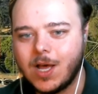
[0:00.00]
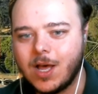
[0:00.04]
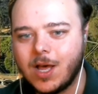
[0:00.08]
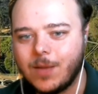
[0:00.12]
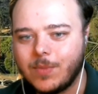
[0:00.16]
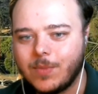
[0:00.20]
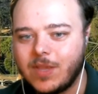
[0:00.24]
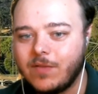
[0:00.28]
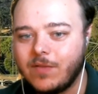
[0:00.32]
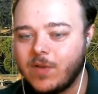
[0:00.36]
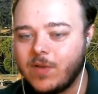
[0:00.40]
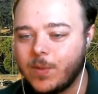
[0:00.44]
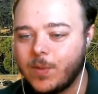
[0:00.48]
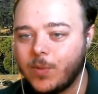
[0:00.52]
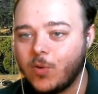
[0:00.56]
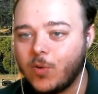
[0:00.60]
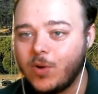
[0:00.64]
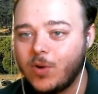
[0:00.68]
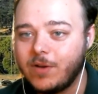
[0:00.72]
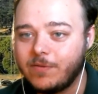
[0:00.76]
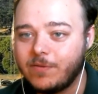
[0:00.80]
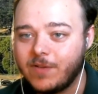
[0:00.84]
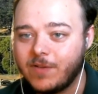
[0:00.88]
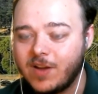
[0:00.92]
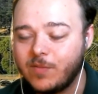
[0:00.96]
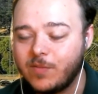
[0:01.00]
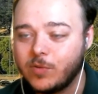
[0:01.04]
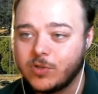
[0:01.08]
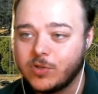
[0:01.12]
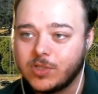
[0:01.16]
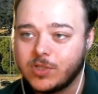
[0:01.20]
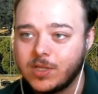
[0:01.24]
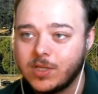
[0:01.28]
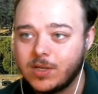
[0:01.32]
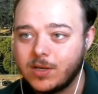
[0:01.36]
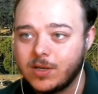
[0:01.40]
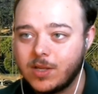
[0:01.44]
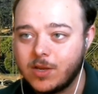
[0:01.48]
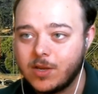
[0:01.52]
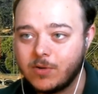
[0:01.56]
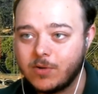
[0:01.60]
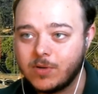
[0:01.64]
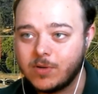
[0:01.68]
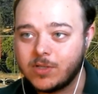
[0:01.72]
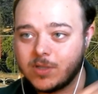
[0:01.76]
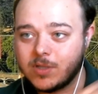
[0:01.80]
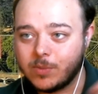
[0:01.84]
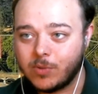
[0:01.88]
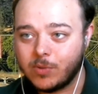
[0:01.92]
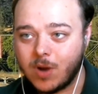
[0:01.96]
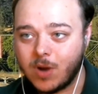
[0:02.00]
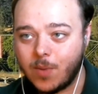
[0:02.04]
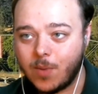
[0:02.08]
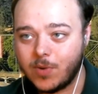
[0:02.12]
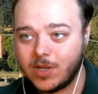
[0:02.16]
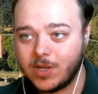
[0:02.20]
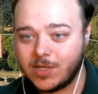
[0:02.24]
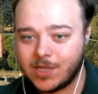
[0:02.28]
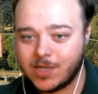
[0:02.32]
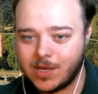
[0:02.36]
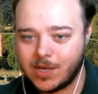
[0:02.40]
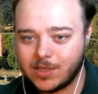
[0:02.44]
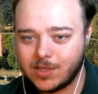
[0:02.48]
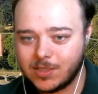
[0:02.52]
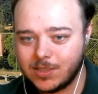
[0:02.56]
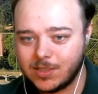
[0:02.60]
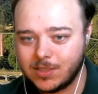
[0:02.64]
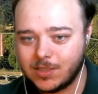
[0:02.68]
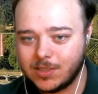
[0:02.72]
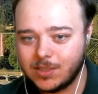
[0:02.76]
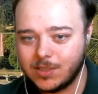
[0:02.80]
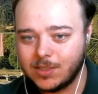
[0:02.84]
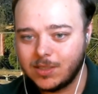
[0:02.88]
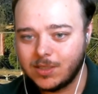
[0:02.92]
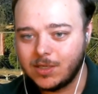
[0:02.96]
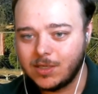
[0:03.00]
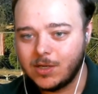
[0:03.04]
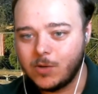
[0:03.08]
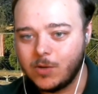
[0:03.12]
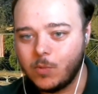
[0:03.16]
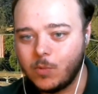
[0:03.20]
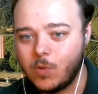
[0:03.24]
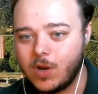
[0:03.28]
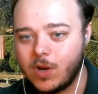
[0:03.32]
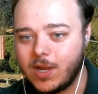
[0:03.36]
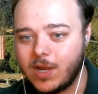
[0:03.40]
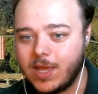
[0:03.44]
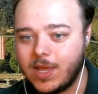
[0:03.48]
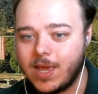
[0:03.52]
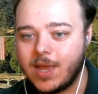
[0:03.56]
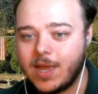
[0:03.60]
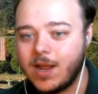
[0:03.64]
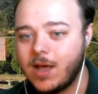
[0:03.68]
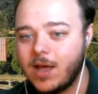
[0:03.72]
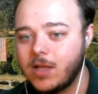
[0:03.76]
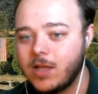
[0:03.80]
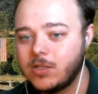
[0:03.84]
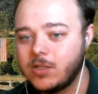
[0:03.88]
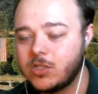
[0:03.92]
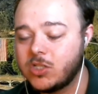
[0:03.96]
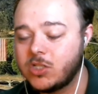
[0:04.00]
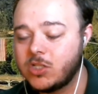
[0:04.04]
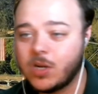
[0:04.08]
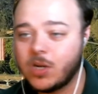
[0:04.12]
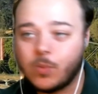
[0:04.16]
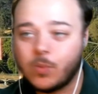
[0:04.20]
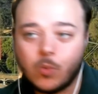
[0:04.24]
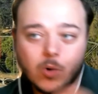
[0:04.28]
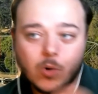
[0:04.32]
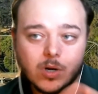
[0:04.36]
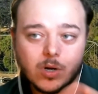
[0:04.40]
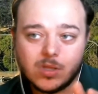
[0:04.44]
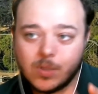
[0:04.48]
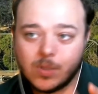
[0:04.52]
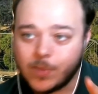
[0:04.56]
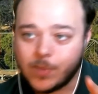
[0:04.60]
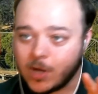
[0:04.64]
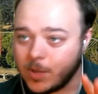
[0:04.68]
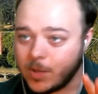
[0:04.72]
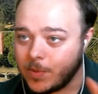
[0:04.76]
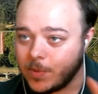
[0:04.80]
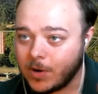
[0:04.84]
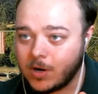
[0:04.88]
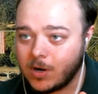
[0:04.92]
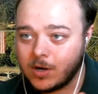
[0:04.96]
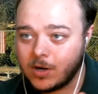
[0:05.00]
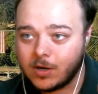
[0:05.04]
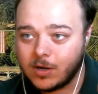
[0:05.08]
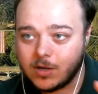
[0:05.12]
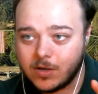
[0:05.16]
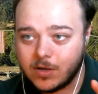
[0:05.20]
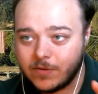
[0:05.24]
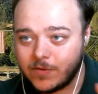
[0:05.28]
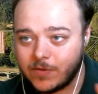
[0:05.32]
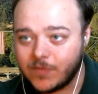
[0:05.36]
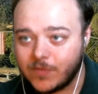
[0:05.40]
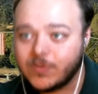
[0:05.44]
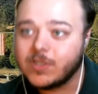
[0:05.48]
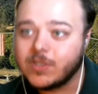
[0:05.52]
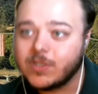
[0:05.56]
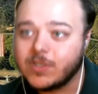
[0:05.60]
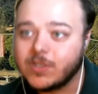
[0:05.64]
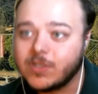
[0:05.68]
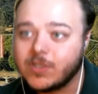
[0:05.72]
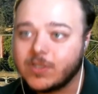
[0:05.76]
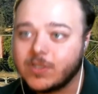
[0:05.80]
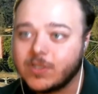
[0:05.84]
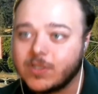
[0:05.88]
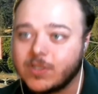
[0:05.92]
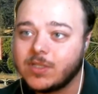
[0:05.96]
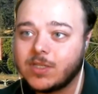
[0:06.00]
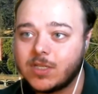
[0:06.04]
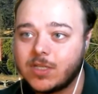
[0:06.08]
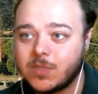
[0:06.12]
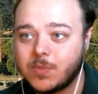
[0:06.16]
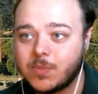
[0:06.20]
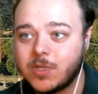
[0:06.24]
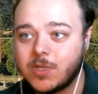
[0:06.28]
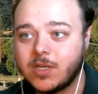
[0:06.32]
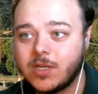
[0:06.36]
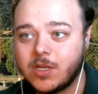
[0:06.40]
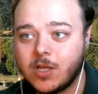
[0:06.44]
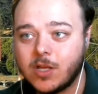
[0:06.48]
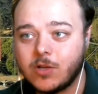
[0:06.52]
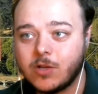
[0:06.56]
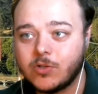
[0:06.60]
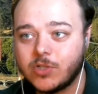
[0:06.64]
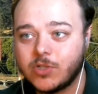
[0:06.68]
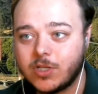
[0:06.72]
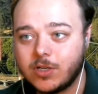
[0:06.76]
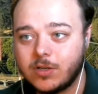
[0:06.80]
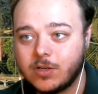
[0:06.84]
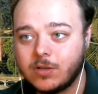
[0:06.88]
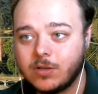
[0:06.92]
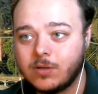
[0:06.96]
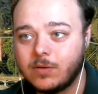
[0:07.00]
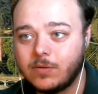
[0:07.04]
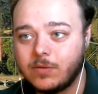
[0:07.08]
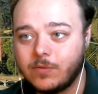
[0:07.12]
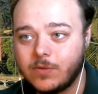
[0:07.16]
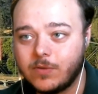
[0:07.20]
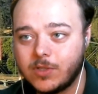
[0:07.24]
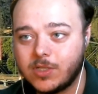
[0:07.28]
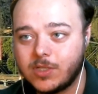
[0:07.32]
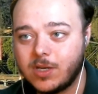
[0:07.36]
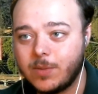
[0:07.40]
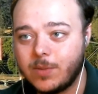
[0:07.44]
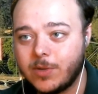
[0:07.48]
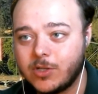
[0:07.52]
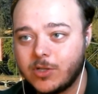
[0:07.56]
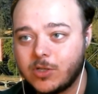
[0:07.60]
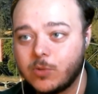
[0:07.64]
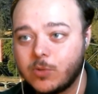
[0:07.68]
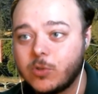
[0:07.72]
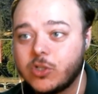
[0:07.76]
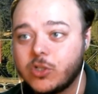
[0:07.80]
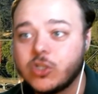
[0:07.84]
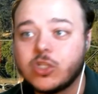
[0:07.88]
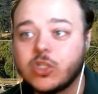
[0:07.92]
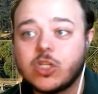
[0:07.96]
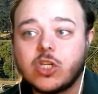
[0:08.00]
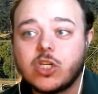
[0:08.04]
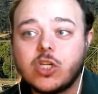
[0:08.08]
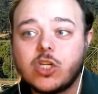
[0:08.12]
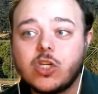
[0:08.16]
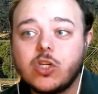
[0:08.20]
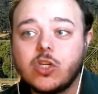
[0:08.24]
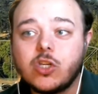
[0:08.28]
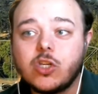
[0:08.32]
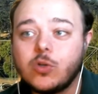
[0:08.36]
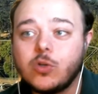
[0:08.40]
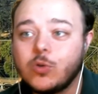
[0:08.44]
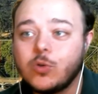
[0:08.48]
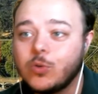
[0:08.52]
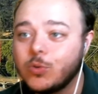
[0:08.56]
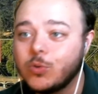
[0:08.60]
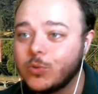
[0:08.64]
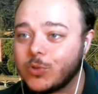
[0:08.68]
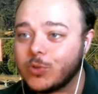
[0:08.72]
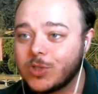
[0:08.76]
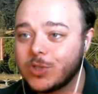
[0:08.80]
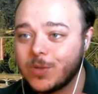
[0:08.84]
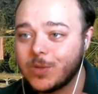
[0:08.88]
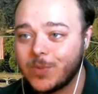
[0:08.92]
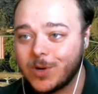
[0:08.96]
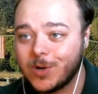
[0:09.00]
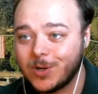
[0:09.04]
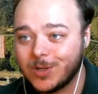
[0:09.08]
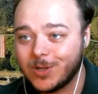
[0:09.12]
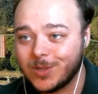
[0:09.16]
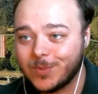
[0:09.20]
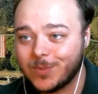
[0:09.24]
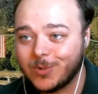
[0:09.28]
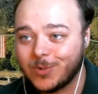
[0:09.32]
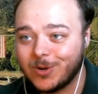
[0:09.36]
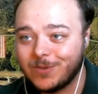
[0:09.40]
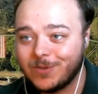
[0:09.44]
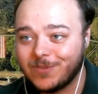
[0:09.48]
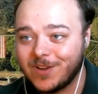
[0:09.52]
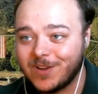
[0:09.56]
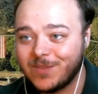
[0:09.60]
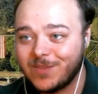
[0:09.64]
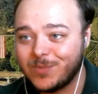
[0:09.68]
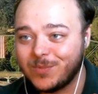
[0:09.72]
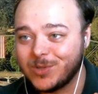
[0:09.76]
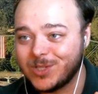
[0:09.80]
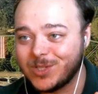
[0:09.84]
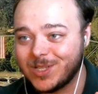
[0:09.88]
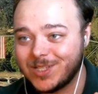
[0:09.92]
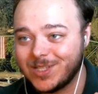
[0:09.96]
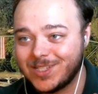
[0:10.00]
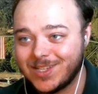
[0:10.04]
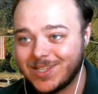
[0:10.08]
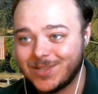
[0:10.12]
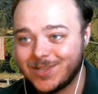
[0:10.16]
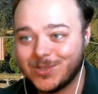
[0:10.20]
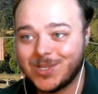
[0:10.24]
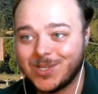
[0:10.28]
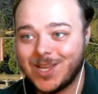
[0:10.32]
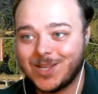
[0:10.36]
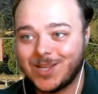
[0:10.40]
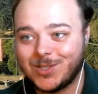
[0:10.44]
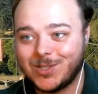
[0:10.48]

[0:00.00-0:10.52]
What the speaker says: even a 0.5% increase on property taxes would get somewhere in the ballpark of $56 million a year for the city budget, which is huge compared to the 0.5% sales tax